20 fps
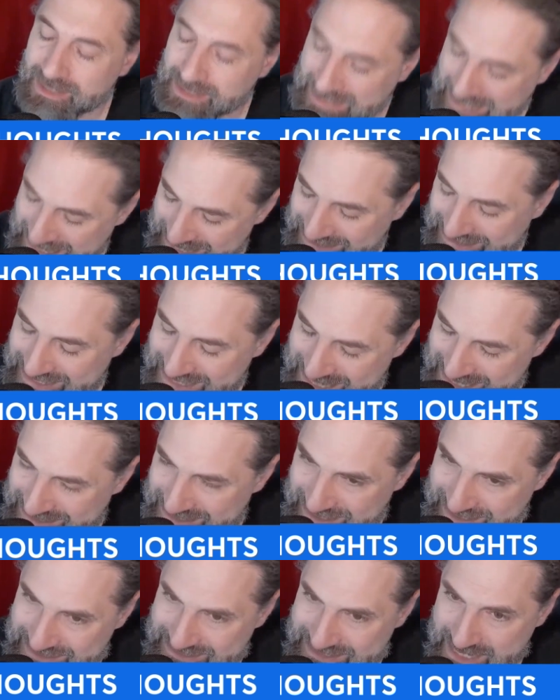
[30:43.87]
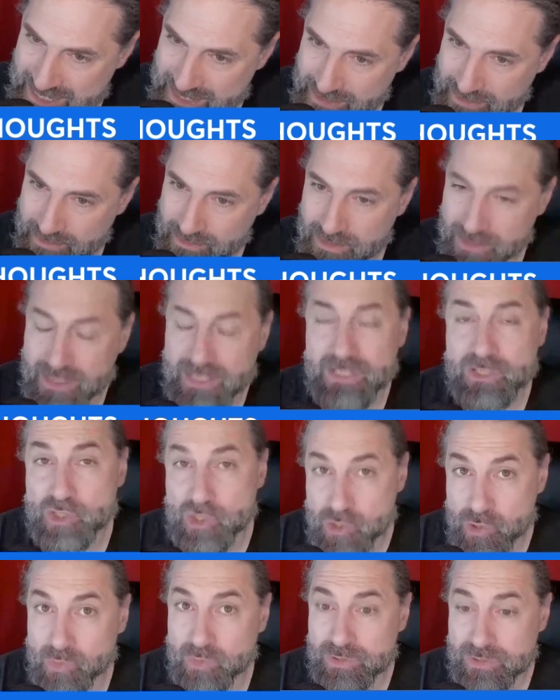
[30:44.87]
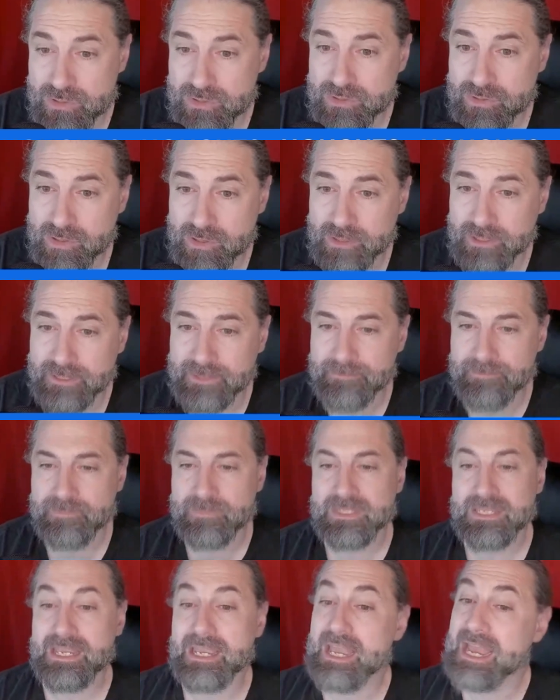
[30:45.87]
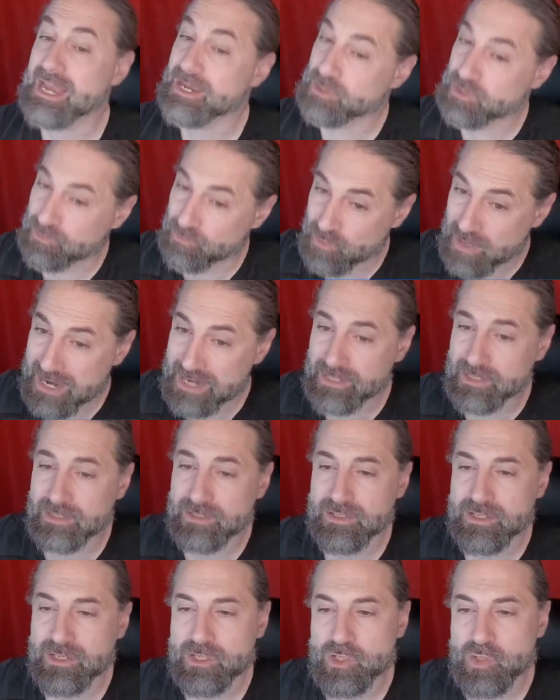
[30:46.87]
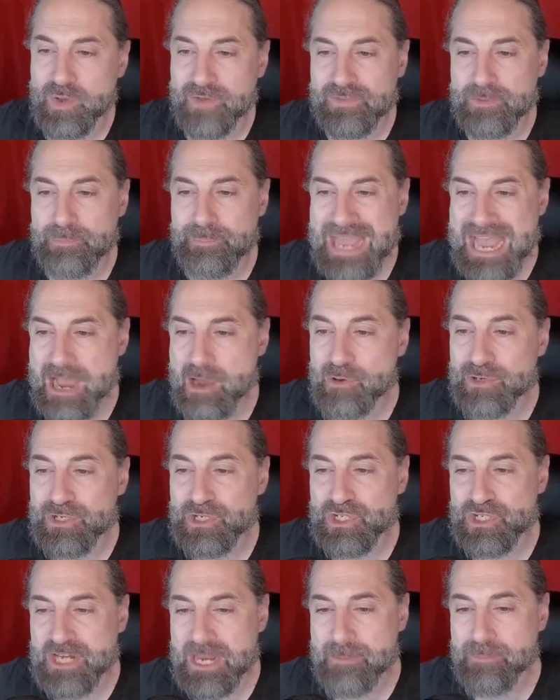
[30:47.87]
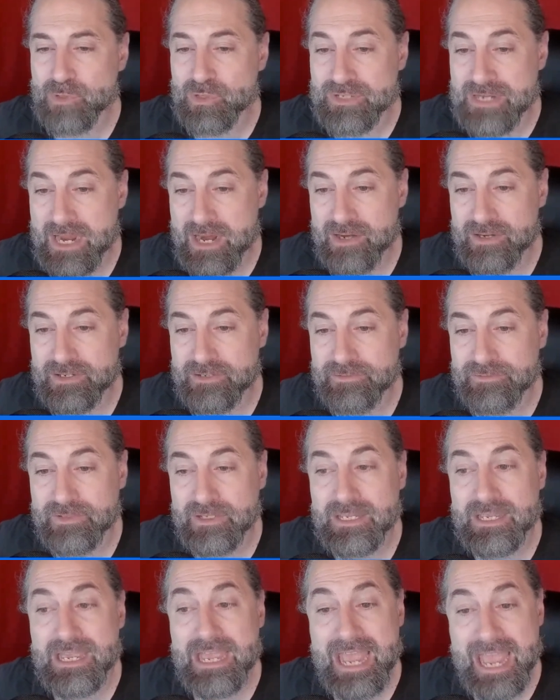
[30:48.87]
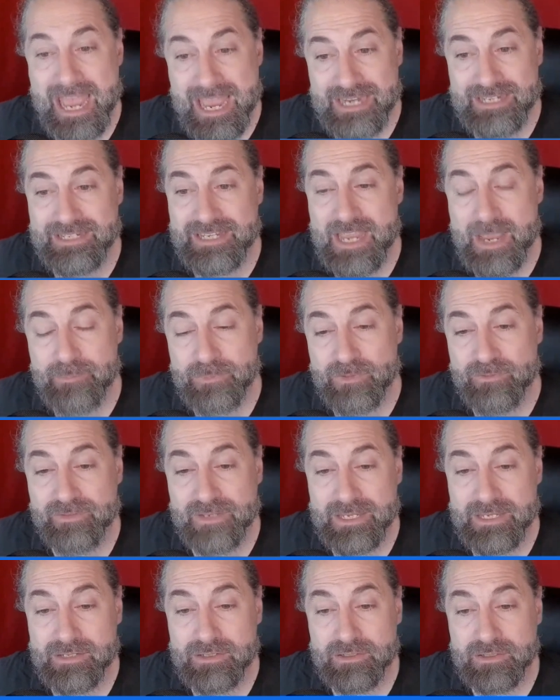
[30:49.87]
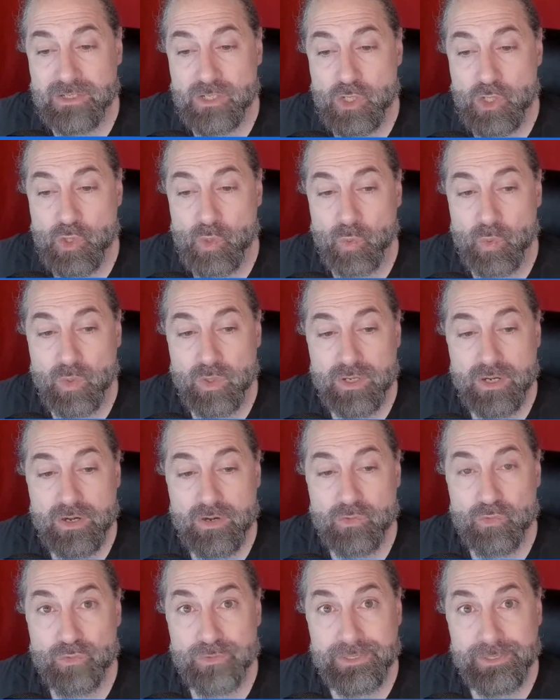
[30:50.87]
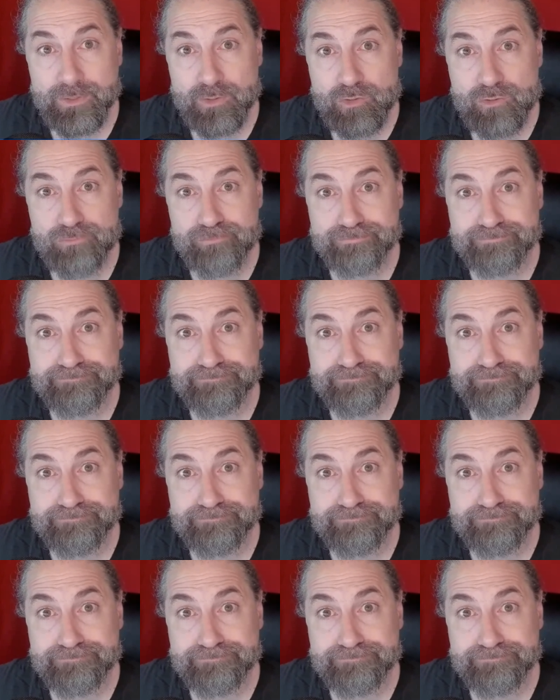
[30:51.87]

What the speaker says: At the end of the day, it's your story. As a writer, you have the power to shape your narrative and captivate your readers.